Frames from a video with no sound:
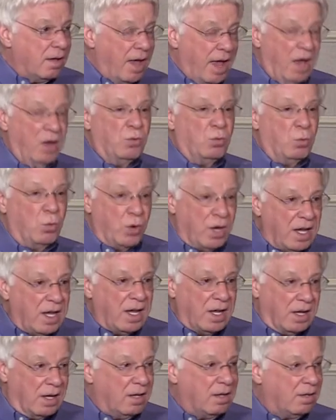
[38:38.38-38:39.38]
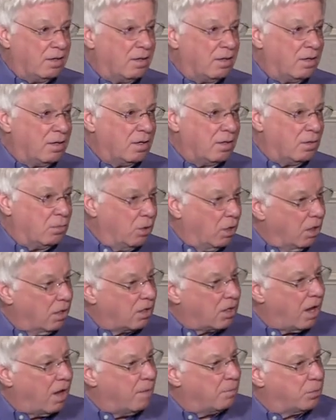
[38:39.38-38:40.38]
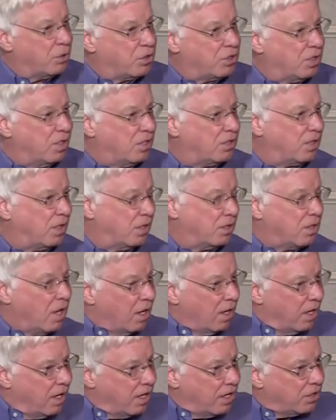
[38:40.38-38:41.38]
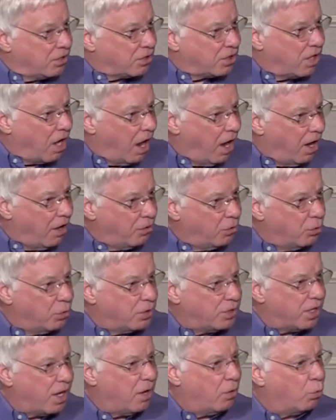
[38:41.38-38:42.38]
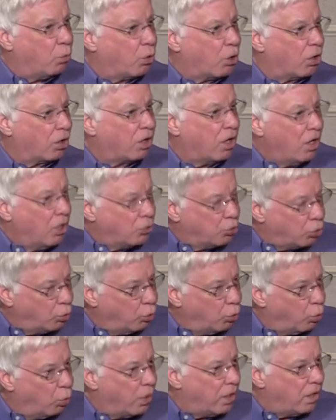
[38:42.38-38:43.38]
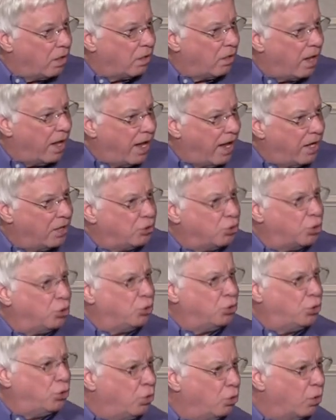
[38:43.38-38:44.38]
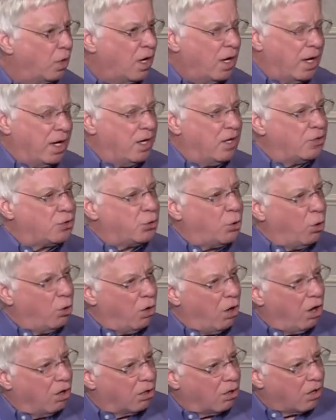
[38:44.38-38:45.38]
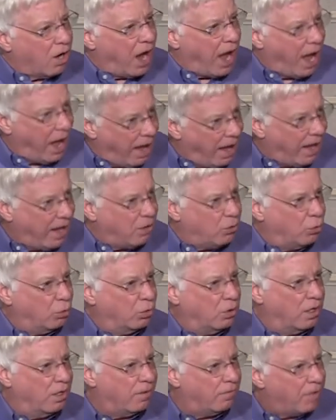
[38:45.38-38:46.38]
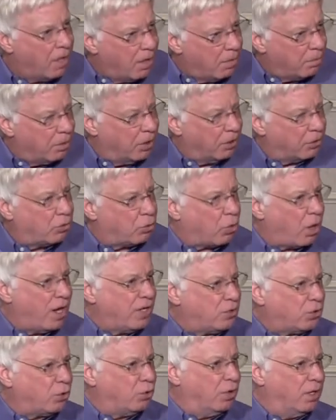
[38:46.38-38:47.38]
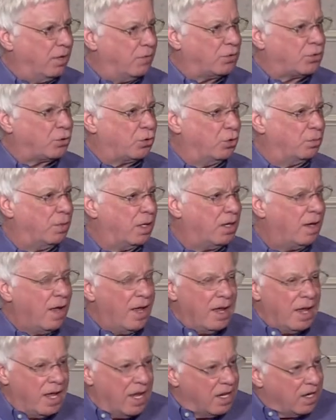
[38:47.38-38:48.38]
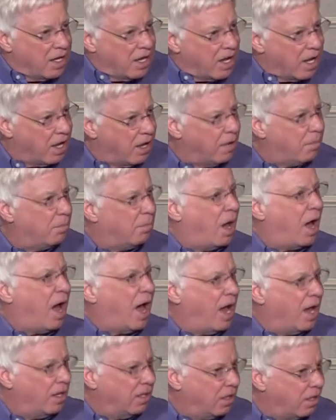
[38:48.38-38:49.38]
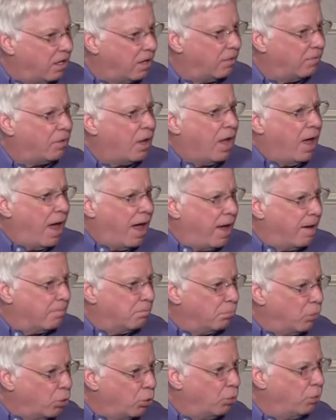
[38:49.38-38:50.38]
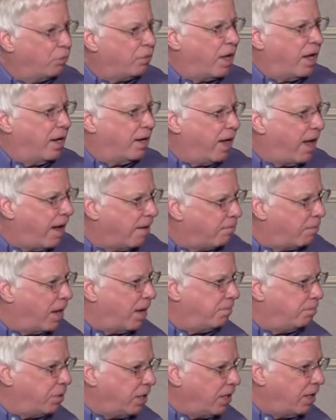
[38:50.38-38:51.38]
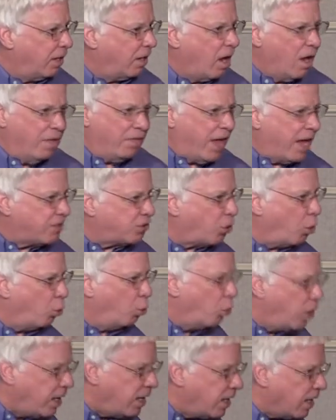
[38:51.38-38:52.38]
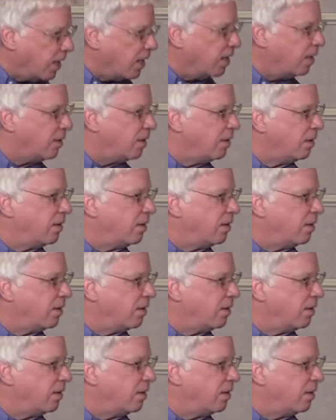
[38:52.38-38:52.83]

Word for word: And we will accomplish these things. It is God who is at work to will and to do. It is no longer I who live, but Christ who lives through me. In him I live and move and have my being. That's a we.